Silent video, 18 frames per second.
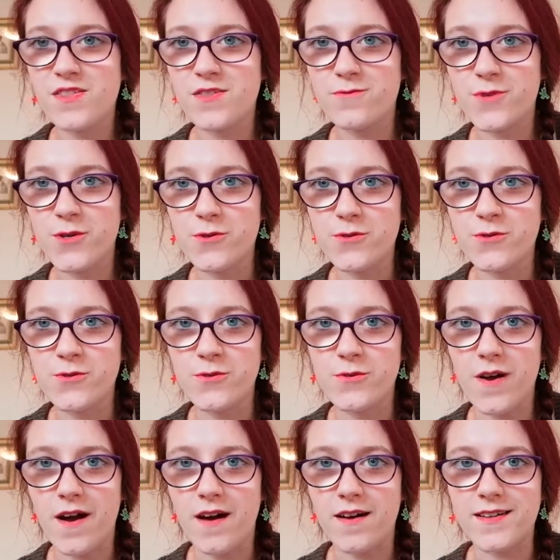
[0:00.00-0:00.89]

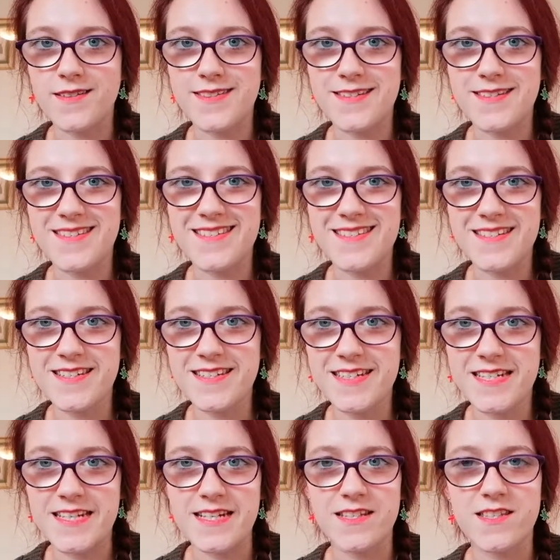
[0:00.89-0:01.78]
through uh, these
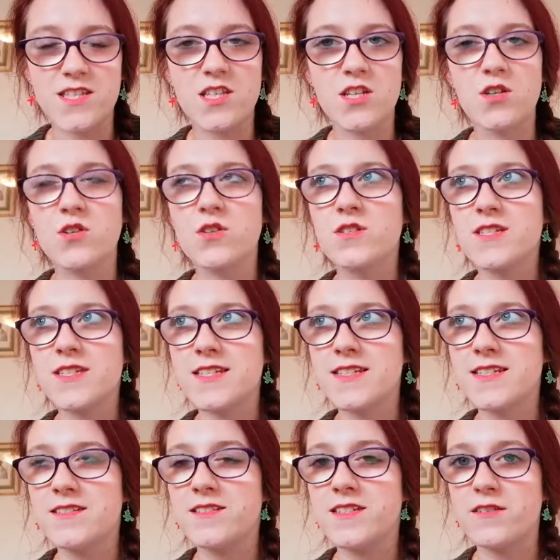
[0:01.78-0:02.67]
indie kids you could
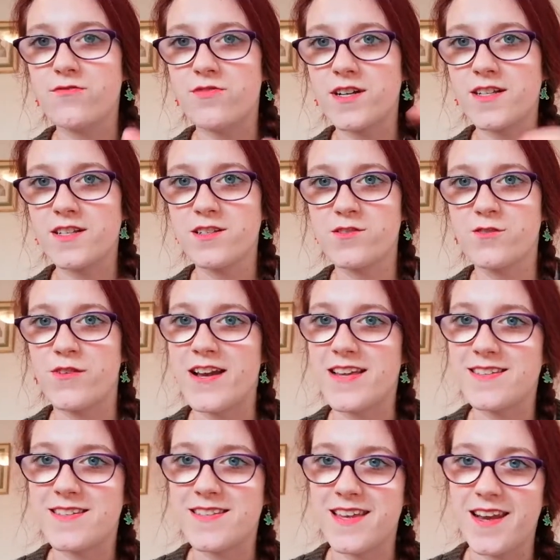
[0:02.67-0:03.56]
see the different
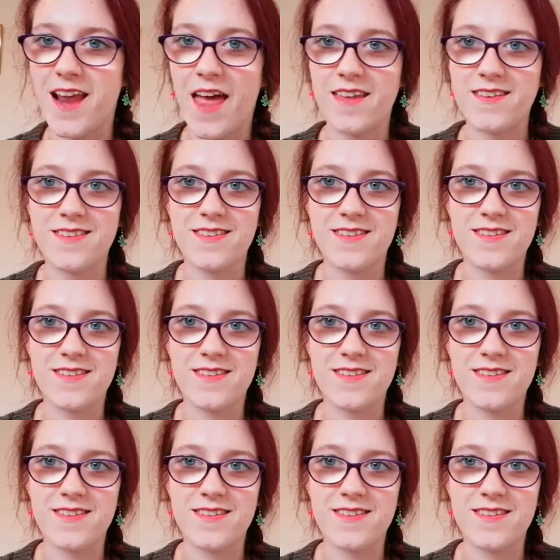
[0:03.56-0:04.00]
trends that has